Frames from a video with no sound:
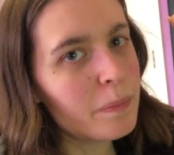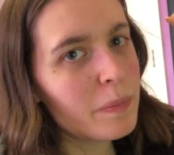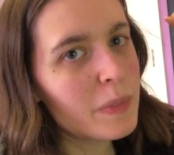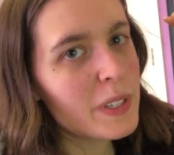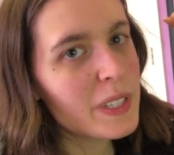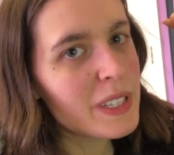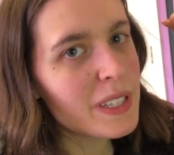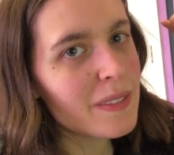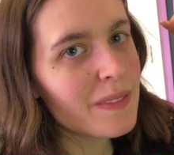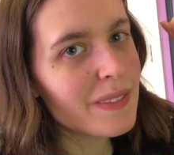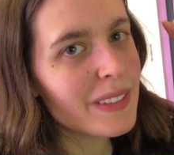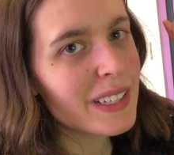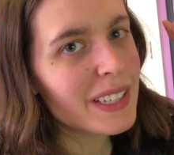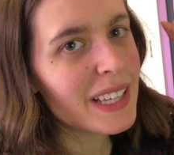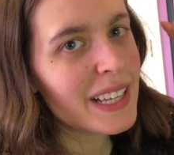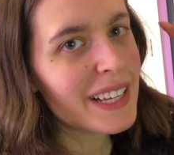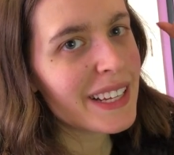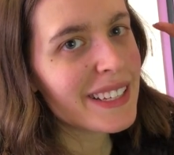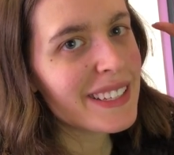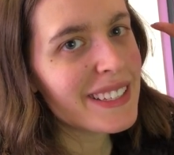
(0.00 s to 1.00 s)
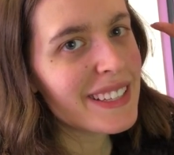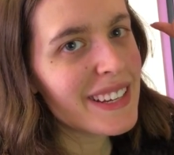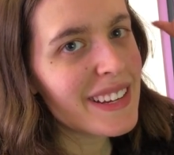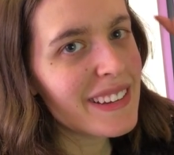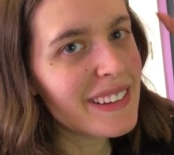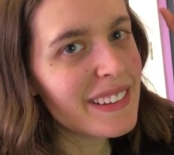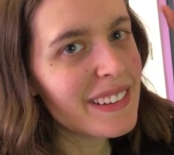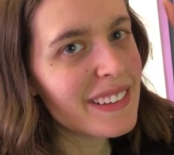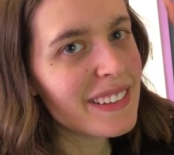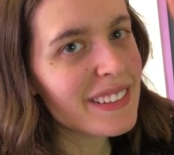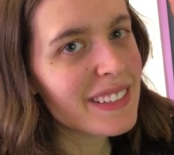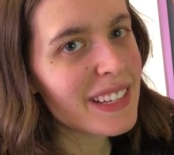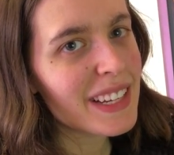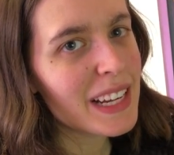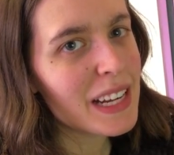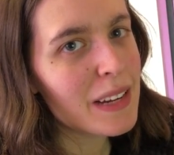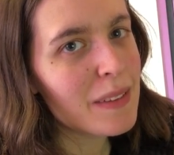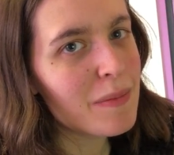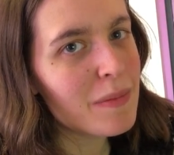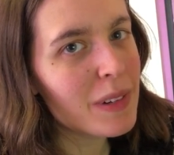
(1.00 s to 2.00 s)
with some relaxation
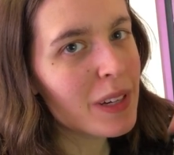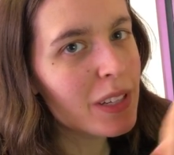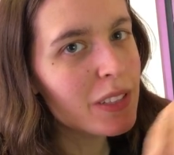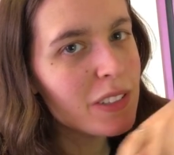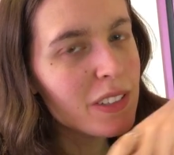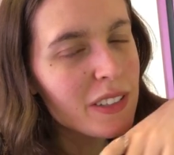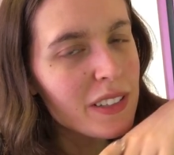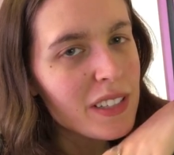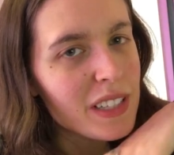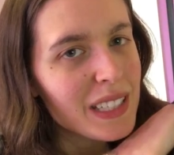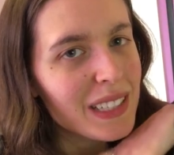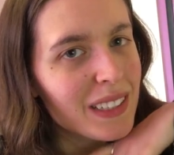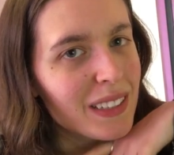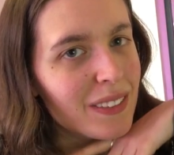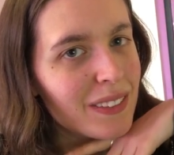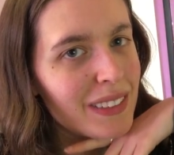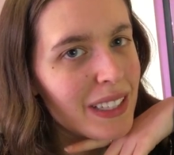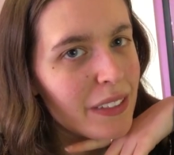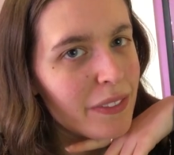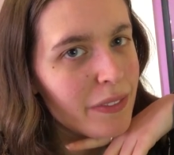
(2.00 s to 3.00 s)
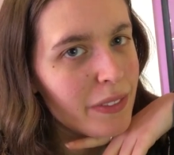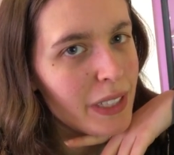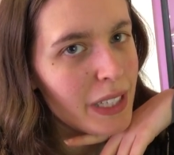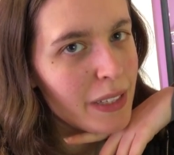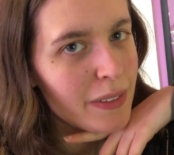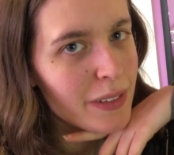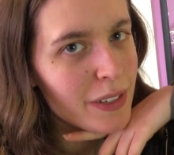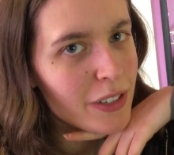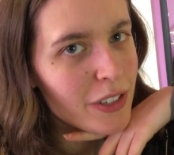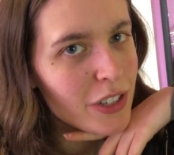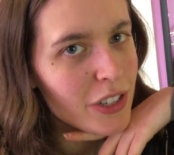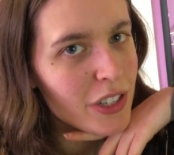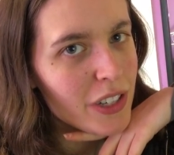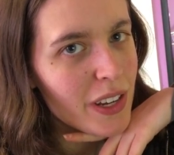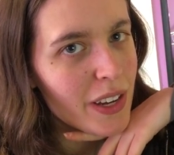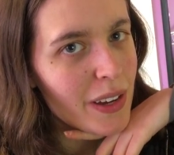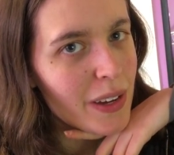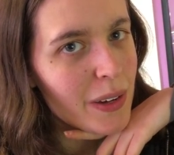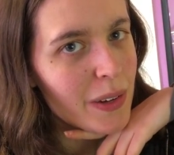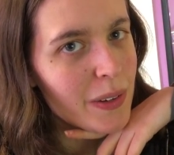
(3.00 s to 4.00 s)
time, watching some of my favorite
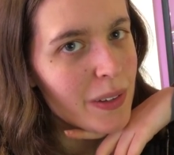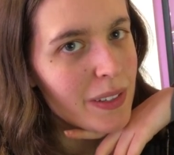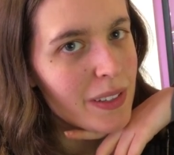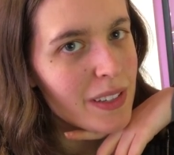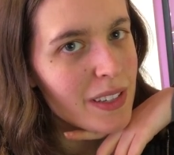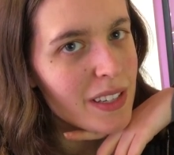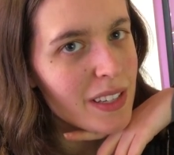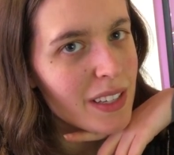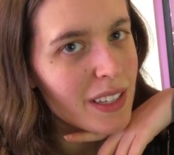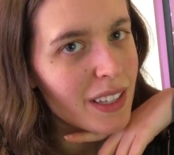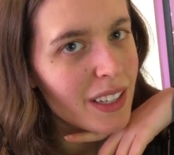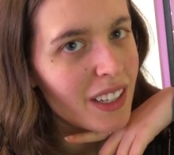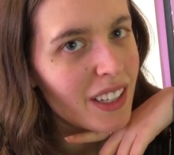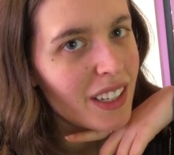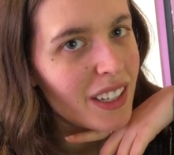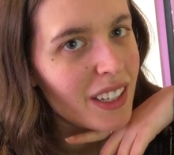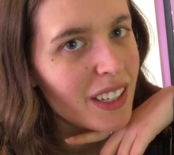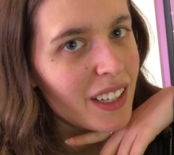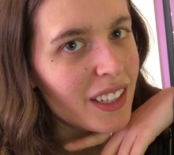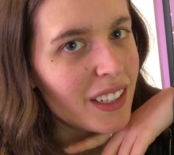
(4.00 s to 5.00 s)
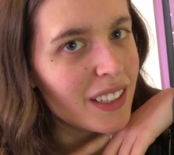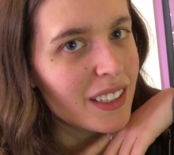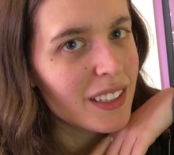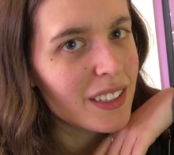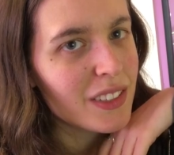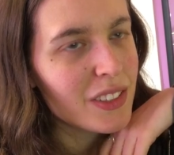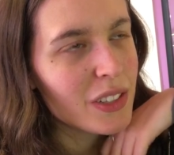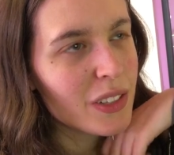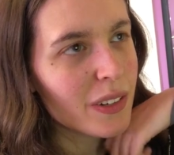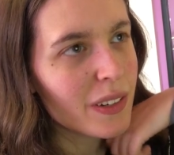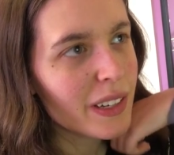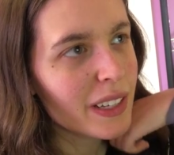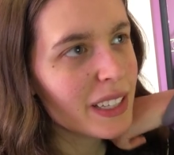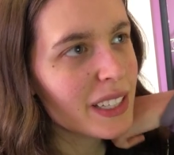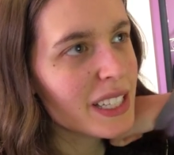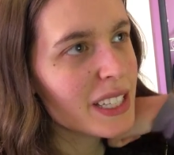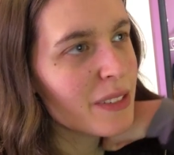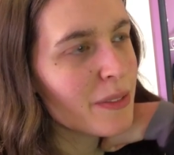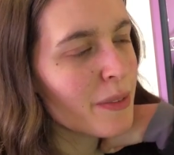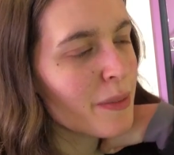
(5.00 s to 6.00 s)
shows and
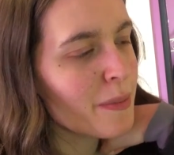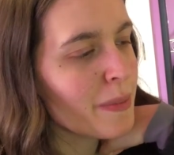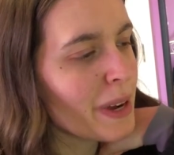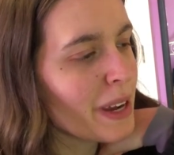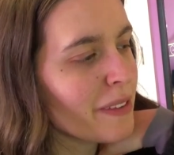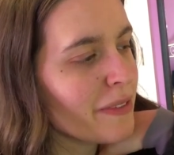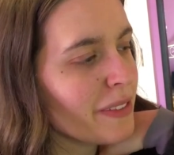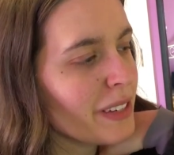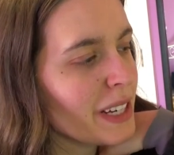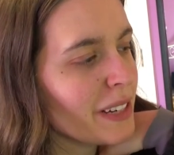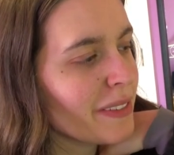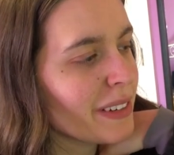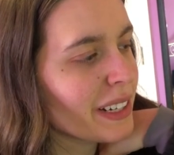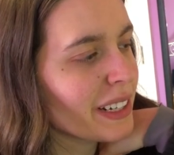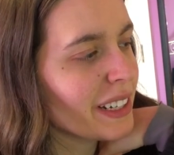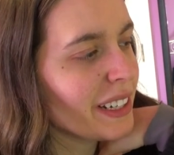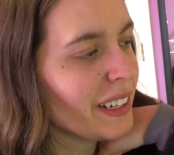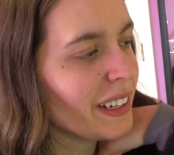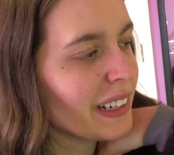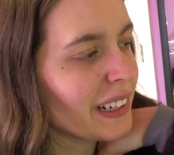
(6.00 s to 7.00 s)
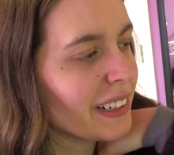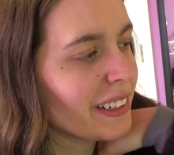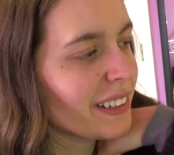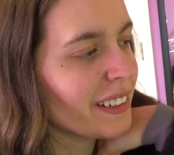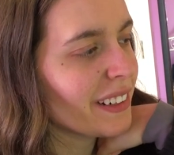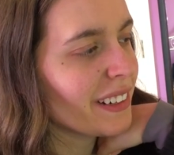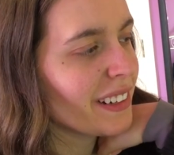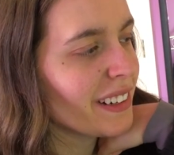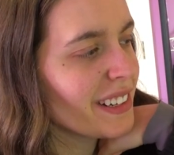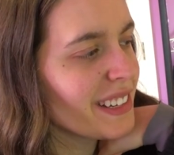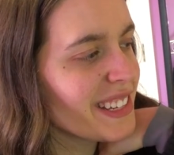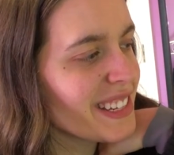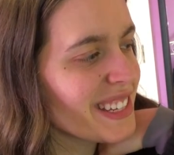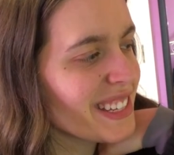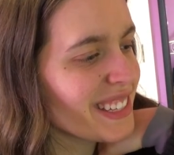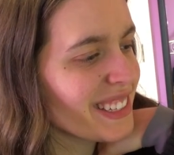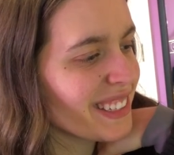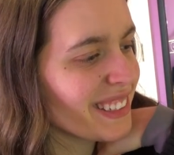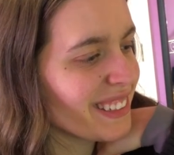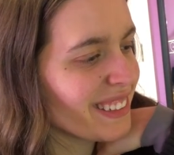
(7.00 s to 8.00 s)
enjoying some of my favorite
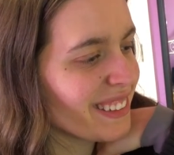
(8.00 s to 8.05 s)
characters.